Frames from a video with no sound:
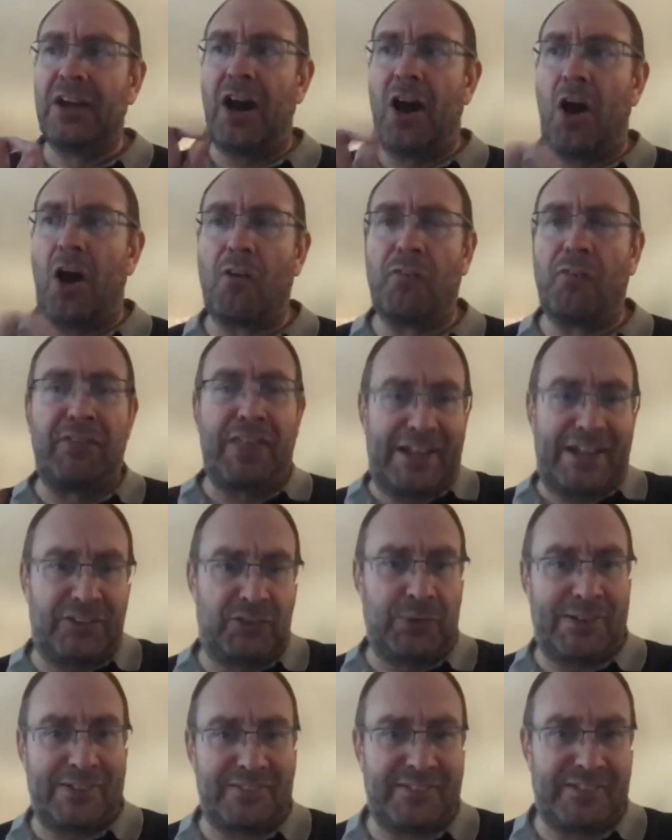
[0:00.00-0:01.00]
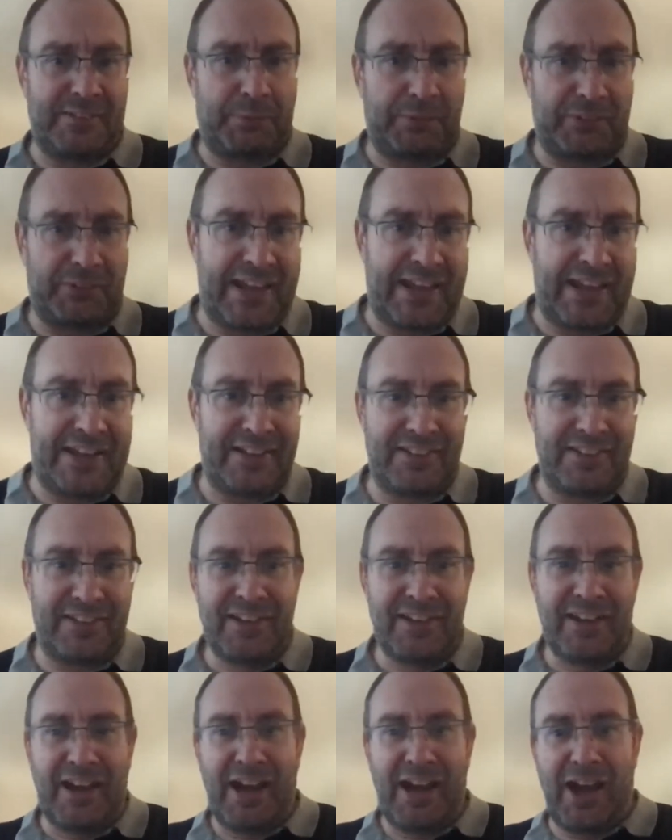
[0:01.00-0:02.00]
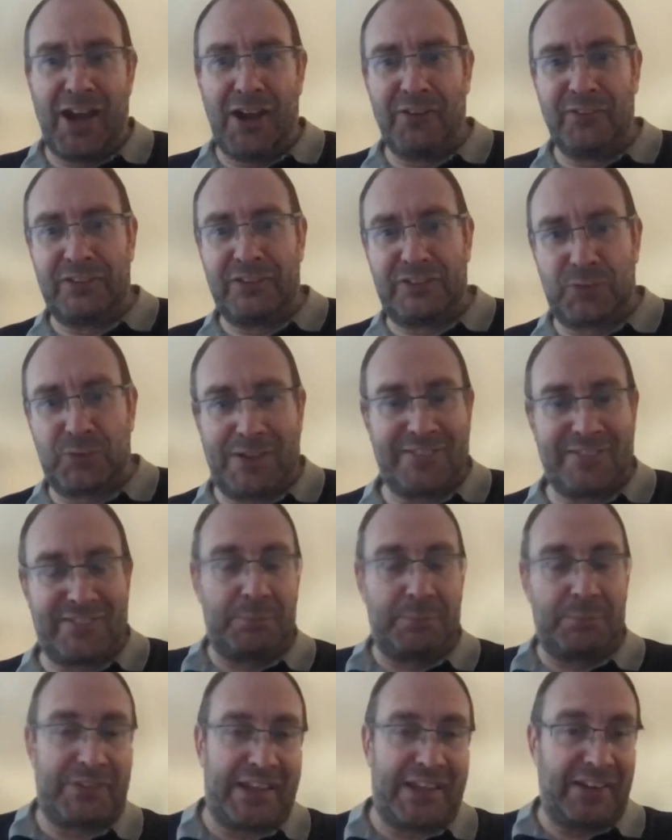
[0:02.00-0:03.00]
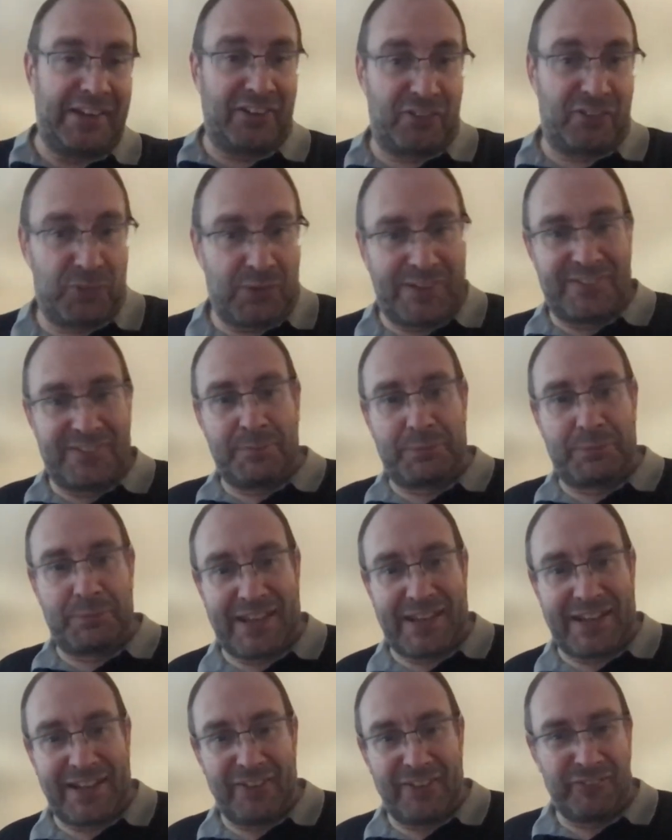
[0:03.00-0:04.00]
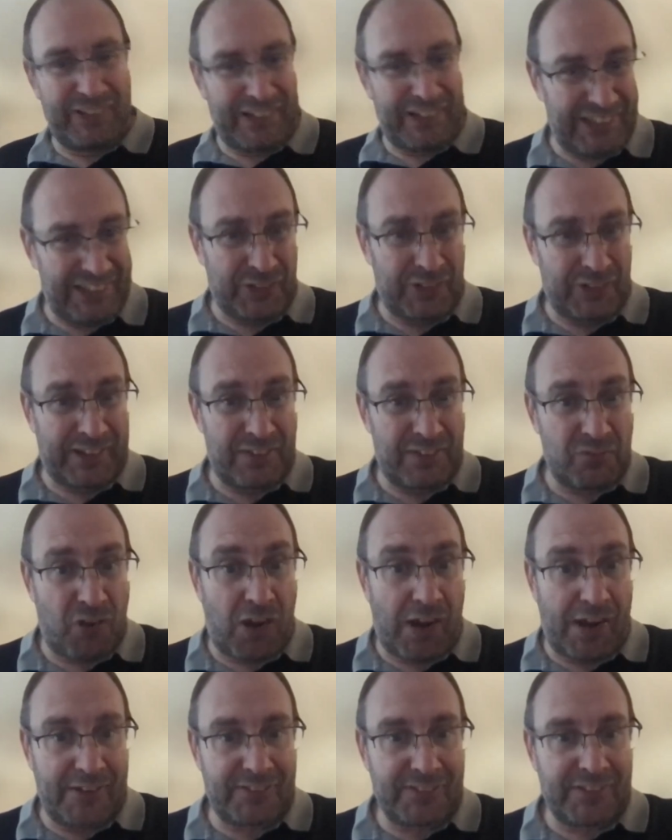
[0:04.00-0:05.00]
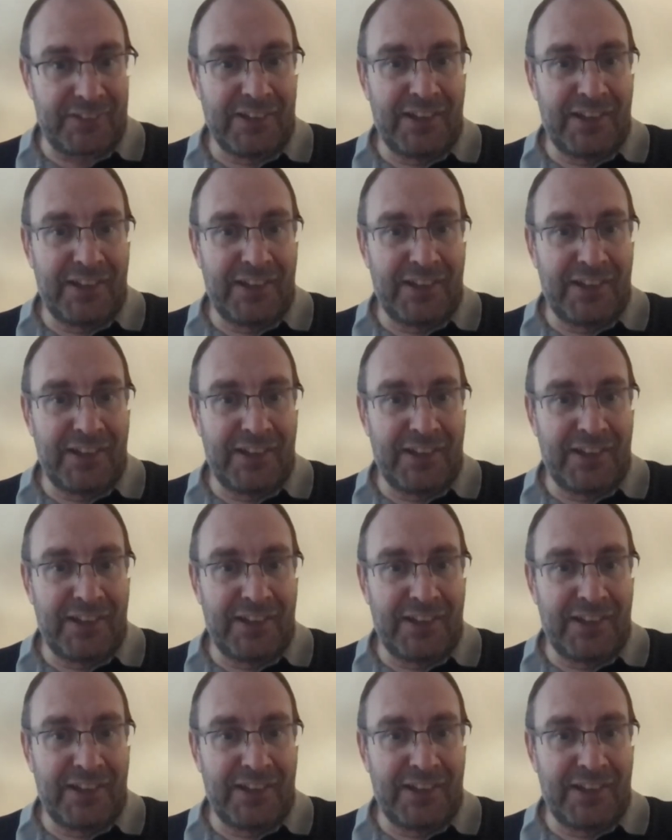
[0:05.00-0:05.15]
of that 20%, only 20% of the 20% are really doing it right.